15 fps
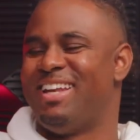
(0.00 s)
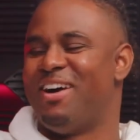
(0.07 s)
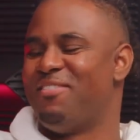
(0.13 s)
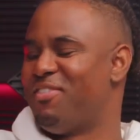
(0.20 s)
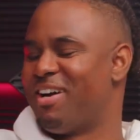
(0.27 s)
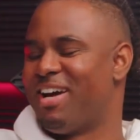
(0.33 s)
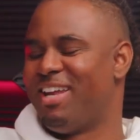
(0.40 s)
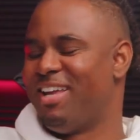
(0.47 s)
Nah,
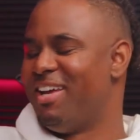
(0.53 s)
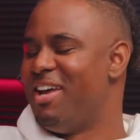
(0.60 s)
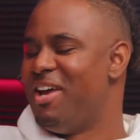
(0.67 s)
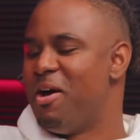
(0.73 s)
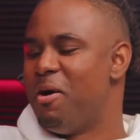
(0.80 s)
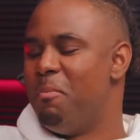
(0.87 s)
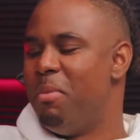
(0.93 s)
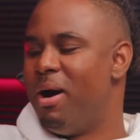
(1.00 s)
fuck out of
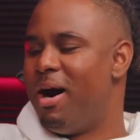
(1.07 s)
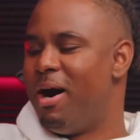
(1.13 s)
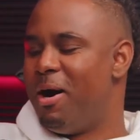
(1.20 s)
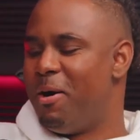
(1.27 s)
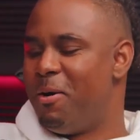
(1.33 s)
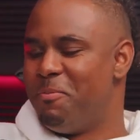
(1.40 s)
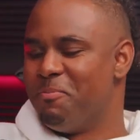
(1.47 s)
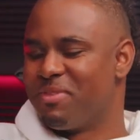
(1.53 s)
here.
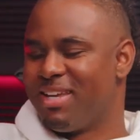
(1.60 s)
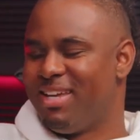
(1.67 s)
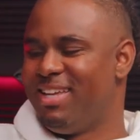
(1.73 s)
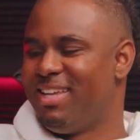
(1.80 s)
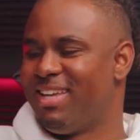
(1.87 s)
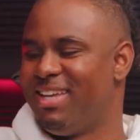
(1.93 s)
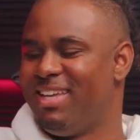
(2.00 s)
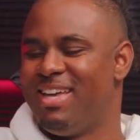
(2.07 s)

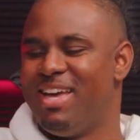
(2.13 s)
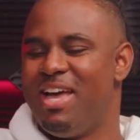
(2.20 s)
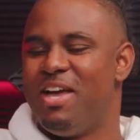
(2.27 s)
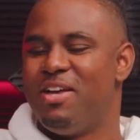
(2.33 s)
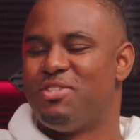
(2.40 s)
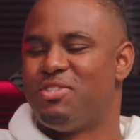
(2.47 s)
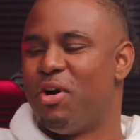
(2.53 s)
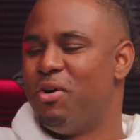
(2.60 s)

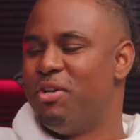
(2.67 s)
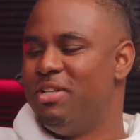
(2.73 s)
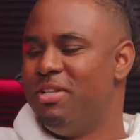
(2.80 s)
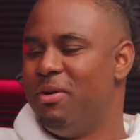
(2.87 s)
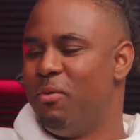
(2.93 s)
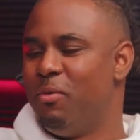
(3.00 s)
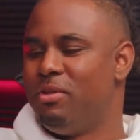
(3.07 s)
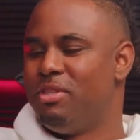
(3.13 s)
But so
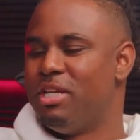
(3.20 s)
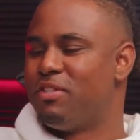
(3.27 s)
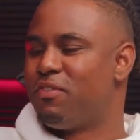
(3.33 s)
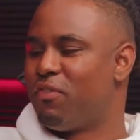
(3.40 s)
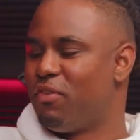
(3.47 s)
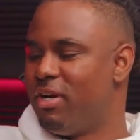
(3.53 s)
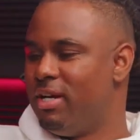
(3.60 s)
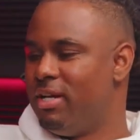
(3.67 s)
this
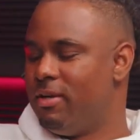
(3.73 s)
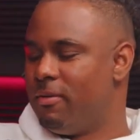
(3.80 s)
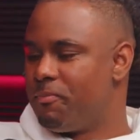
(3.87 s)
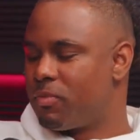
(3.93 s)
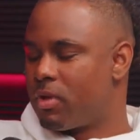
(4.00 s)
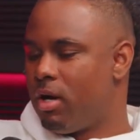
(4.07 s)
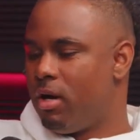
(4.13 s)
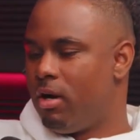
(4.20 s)
friend,
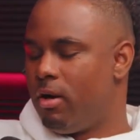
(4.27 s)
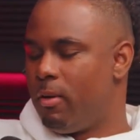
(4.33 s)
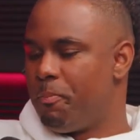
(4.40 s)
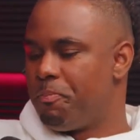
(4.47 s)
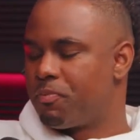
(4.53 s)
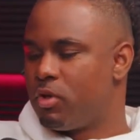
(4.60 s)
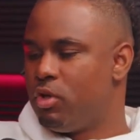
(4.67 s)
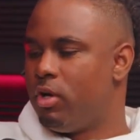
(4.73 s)

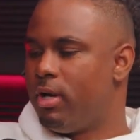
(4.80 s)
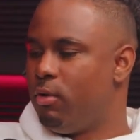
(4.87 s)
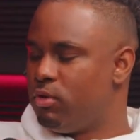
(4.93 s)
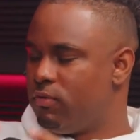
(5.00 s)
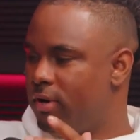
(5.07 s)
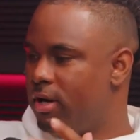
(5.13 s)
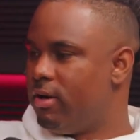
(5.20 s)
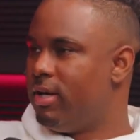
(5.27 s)
you know, they
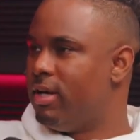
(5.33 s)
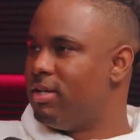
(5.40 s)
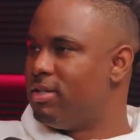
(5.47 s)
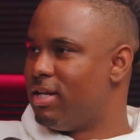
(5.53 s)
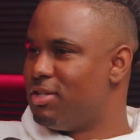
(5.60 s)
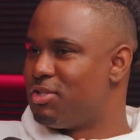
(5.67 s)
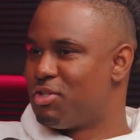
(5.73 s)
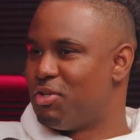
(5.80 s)
was very
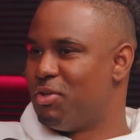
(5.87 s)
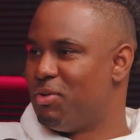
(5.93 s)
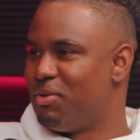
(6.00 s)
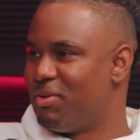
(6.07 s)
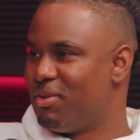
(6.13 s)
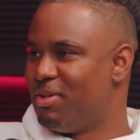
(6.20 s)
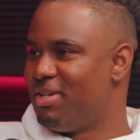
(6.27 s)
intentional.